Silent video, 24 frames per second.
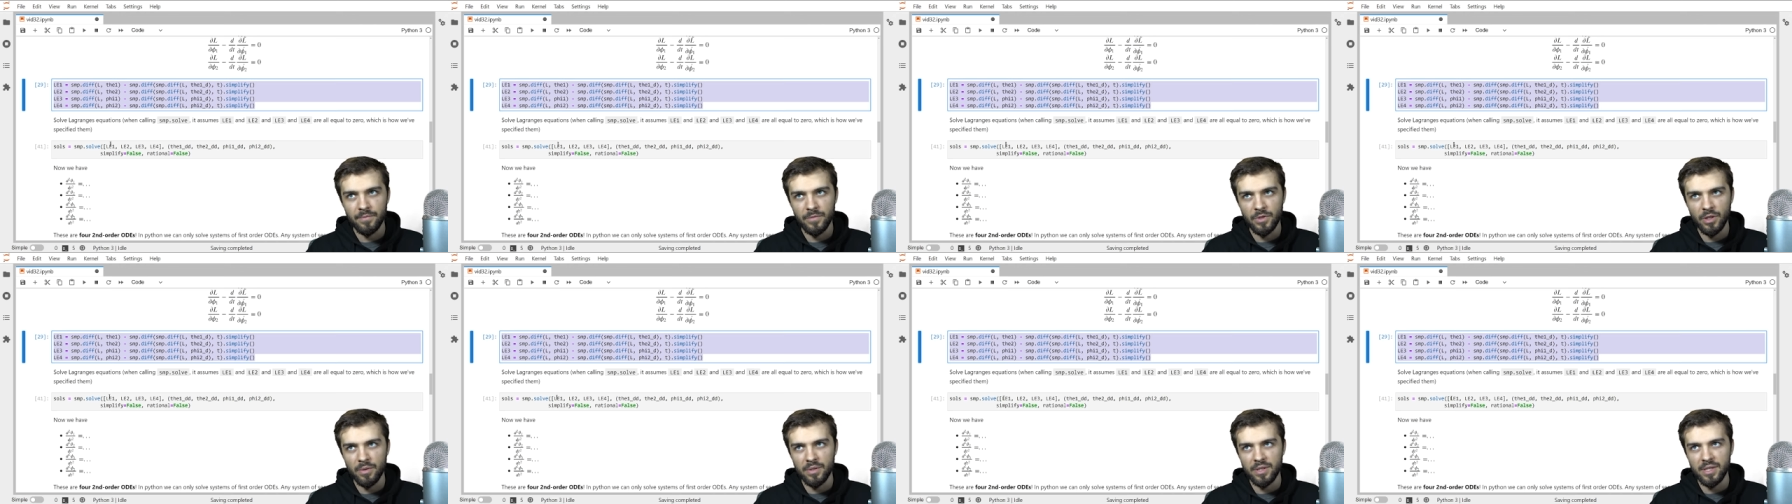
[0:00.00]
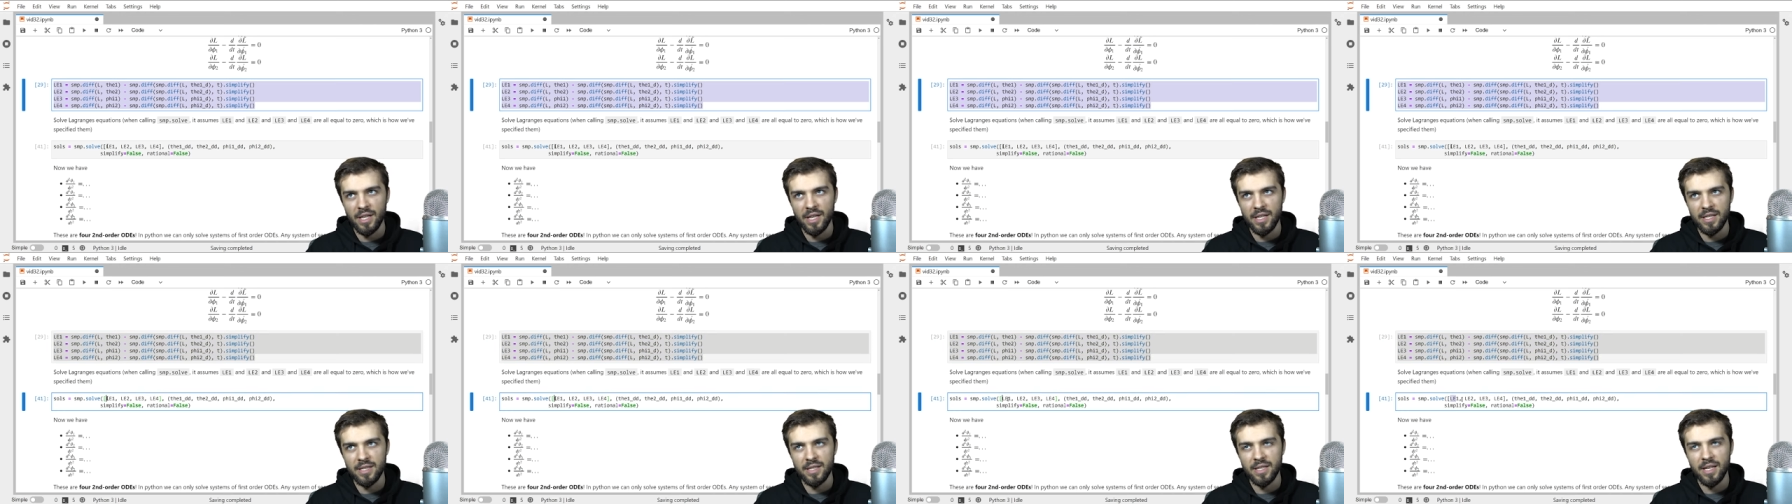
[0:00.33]
So it
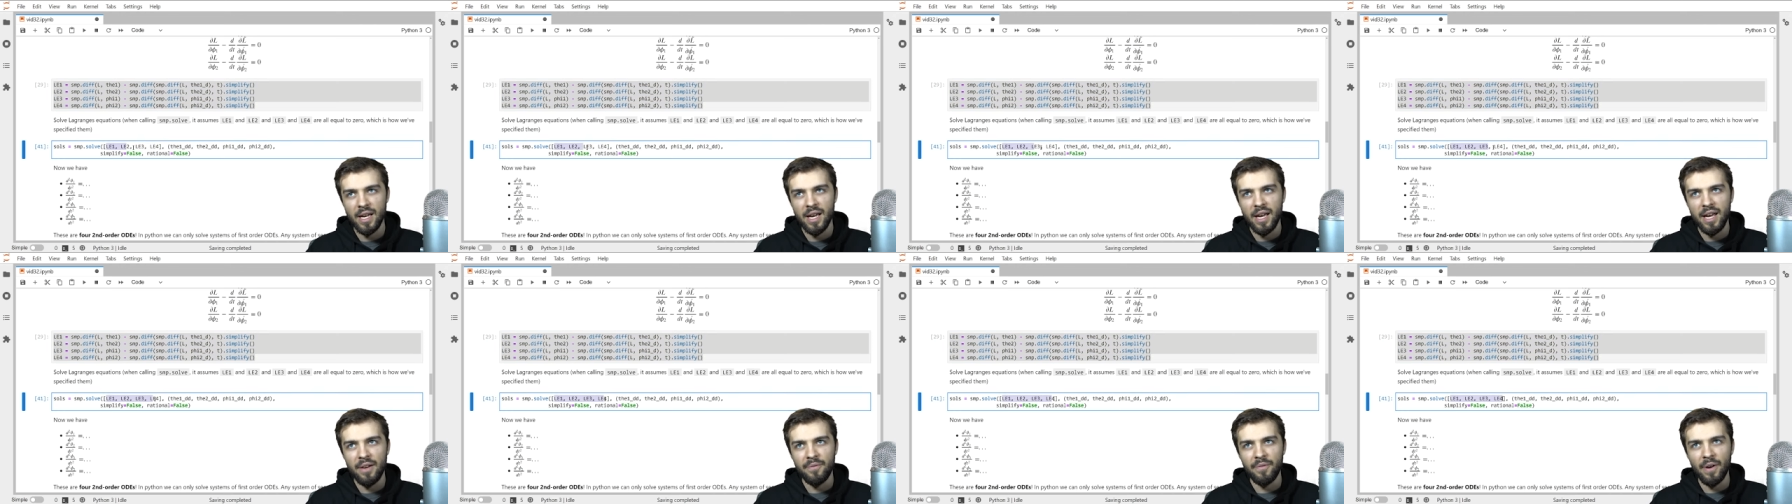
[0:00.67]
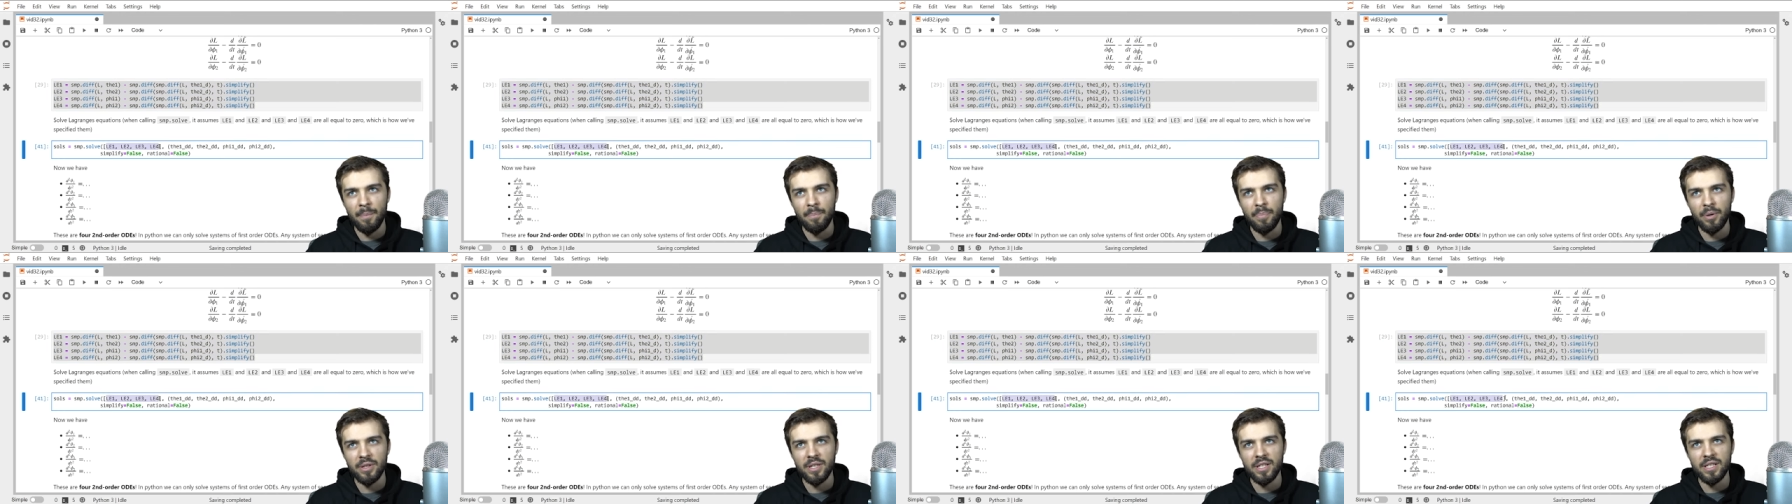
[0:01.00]
says, if
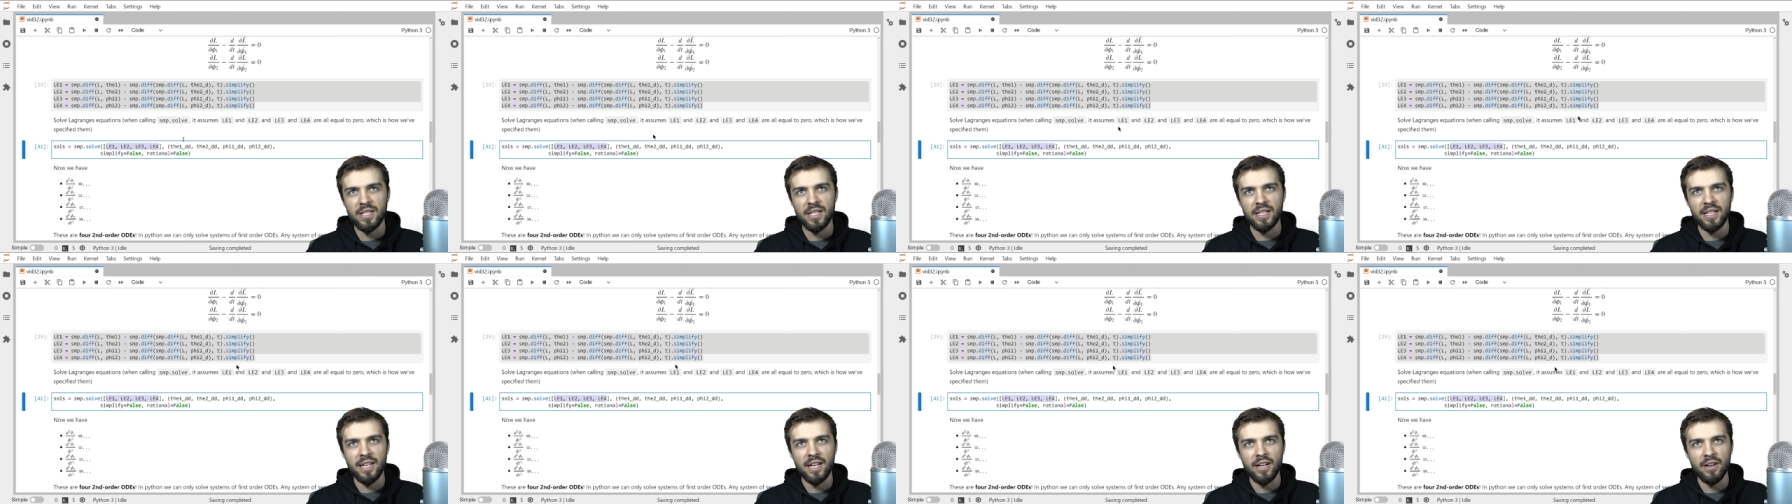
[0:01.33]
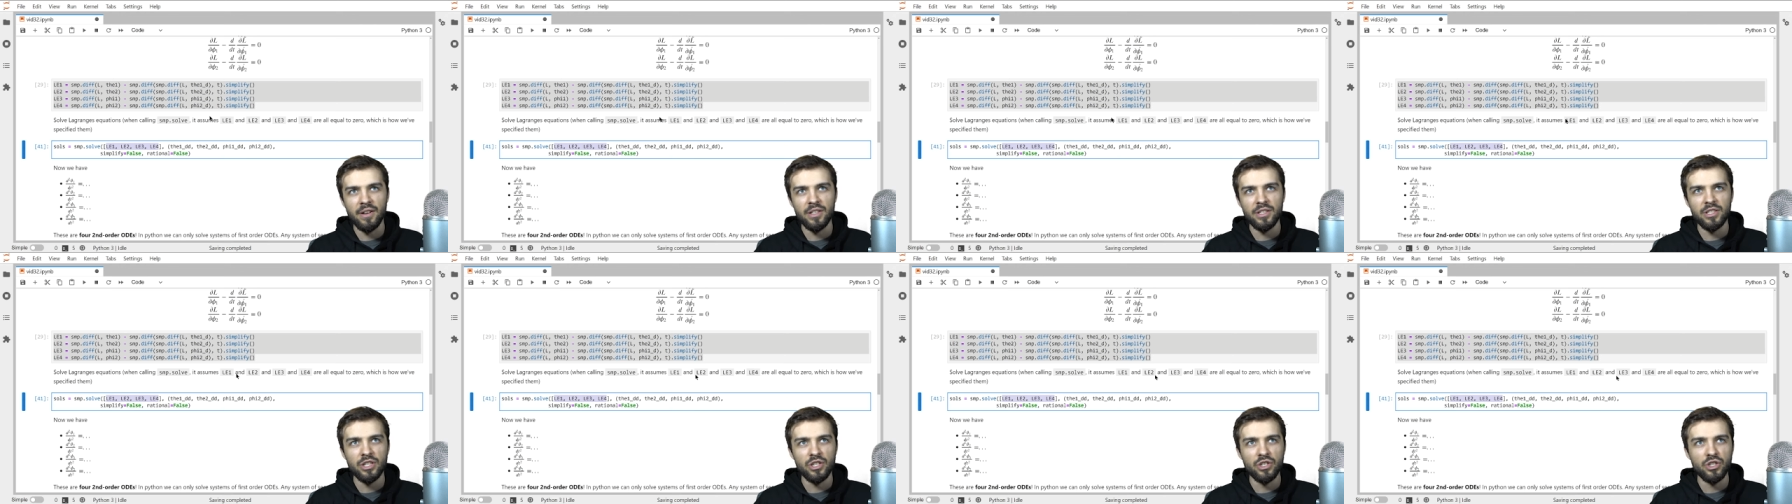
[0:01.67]
I put these in
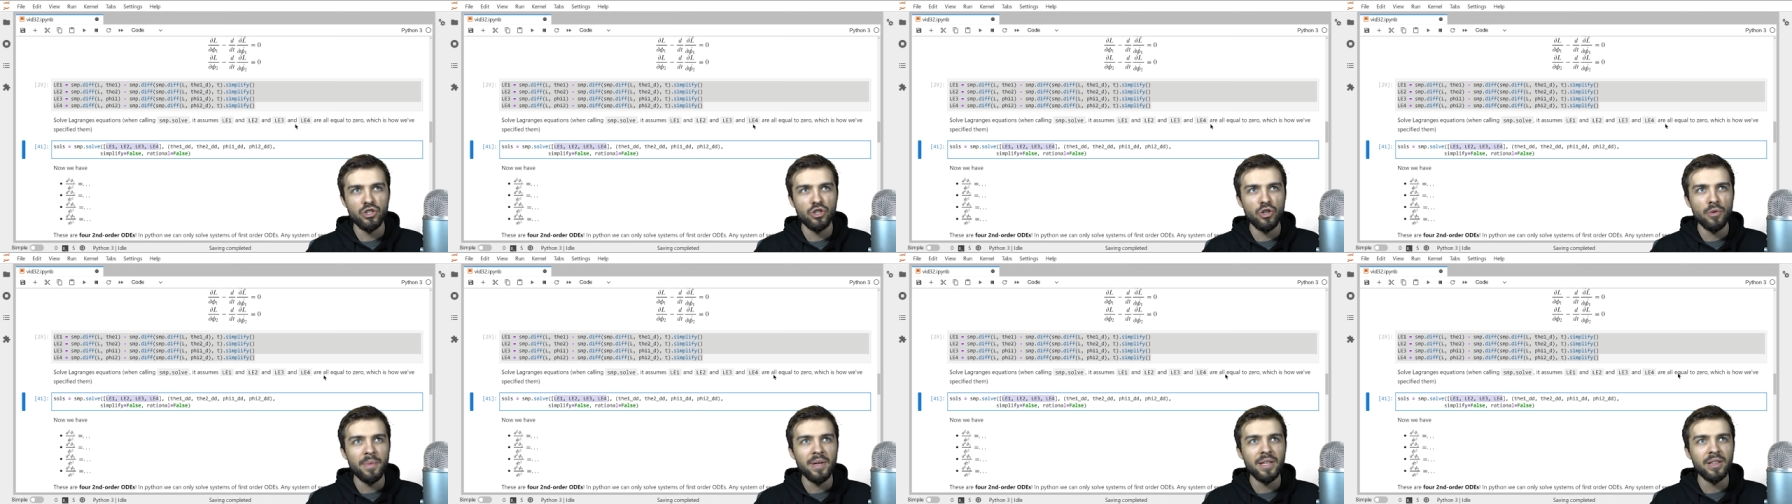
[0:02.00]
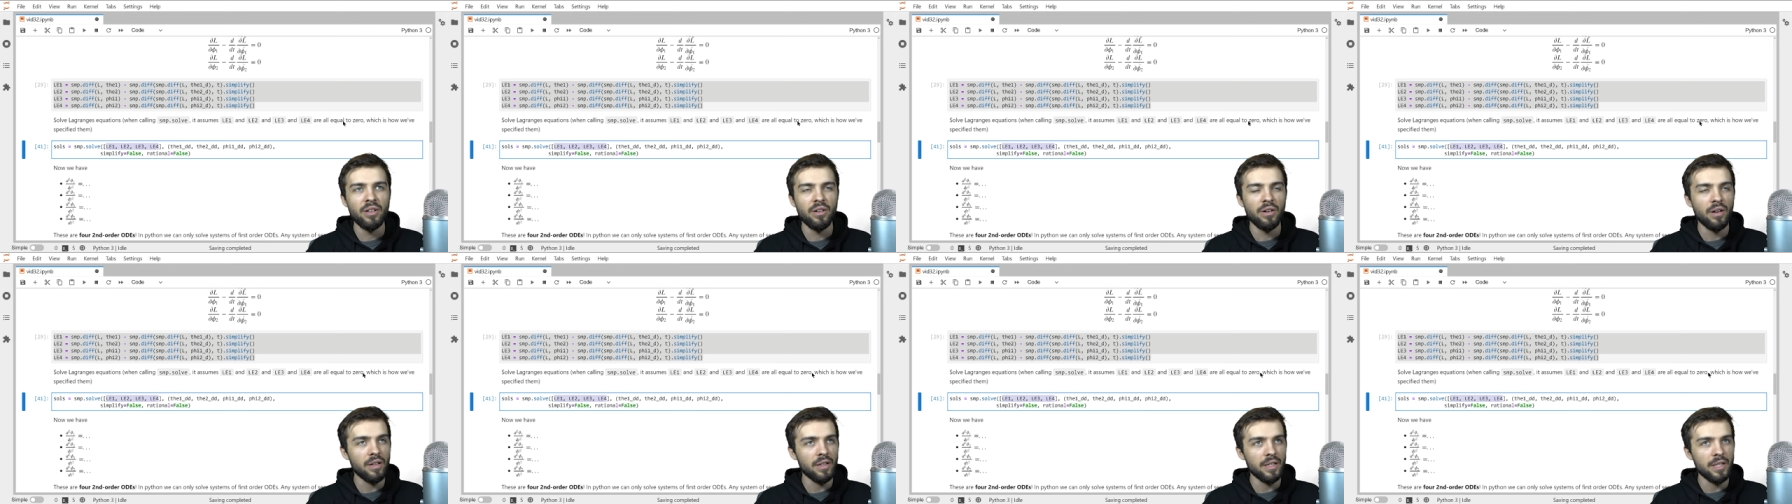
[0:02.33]
here, it's assuming
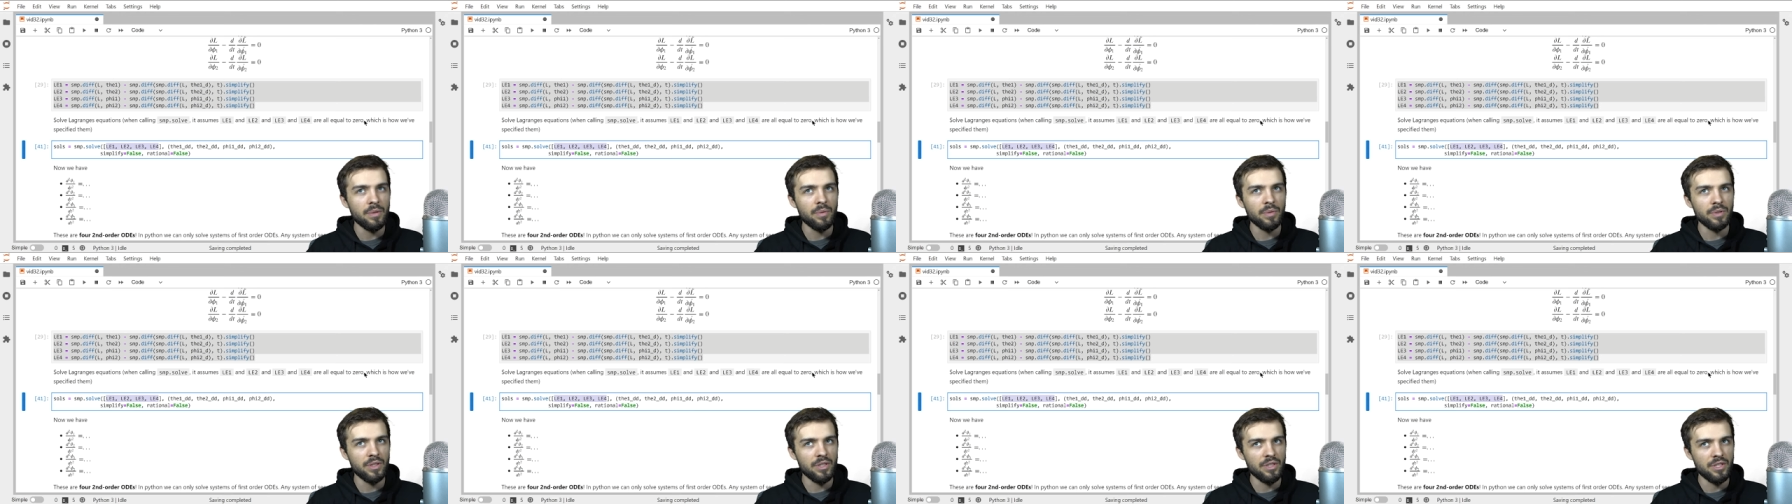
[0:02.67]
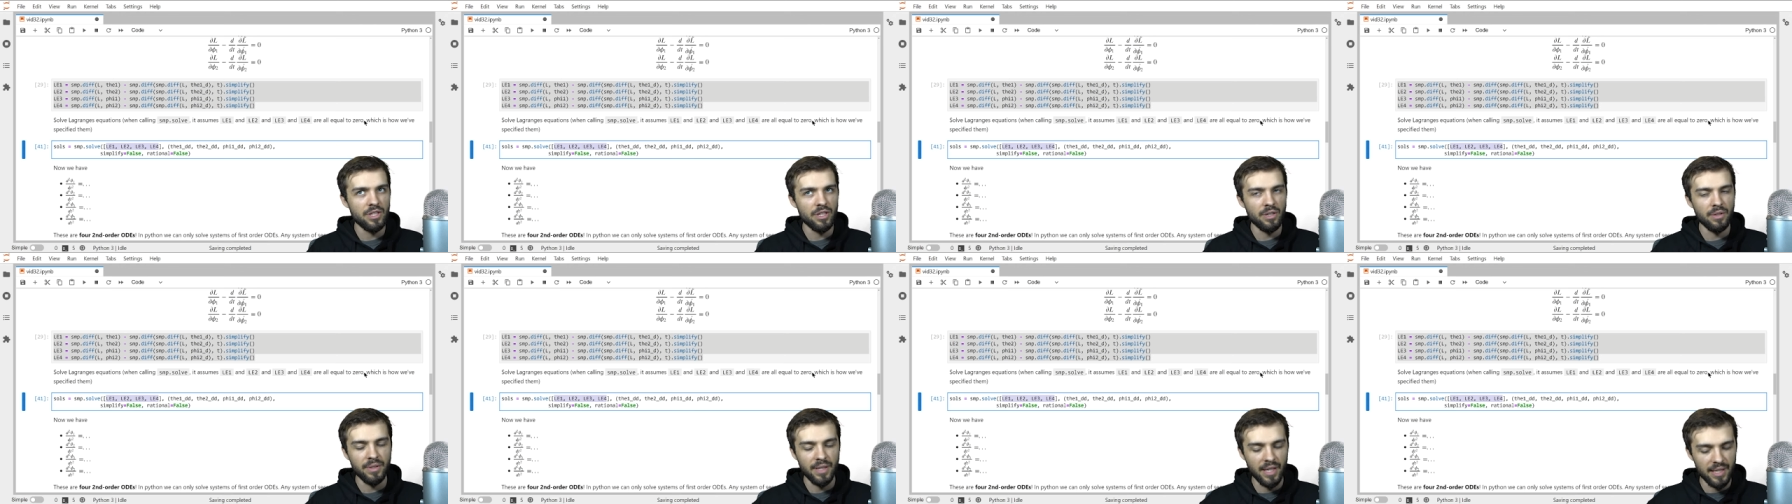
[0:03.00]
they're all equal to zero.